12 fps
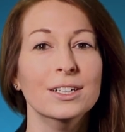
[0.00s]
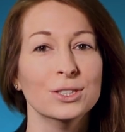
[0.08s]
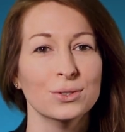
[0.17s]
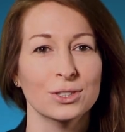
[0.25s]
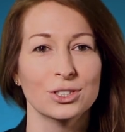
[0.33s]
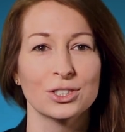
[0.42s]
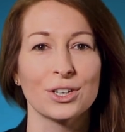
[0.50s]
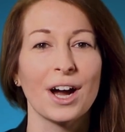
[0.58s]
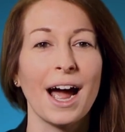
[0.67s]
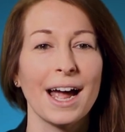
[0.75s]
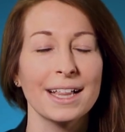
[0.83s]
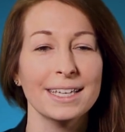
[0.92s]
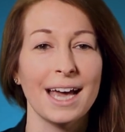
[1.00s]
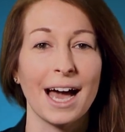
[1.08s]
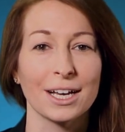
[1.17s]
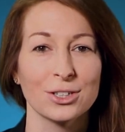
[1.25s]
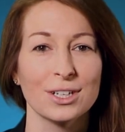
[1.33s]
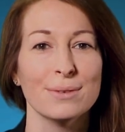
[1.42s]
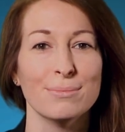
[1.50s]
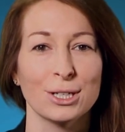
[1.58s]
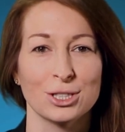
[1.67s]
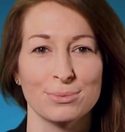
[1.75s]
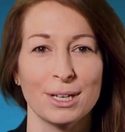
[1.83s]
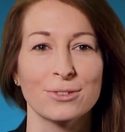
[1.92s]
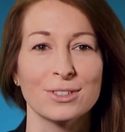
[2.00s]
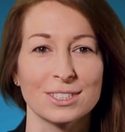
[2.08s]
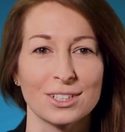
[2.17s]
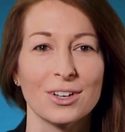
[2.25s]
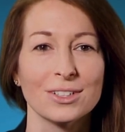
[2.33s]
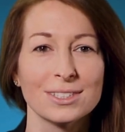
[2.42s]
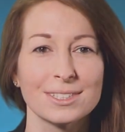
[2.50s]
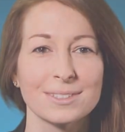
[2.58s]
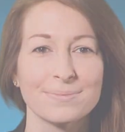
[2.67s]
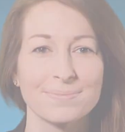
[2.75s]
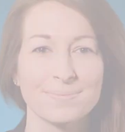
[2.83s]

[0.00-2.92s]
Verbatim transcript: to ensure highly accurate measurement results.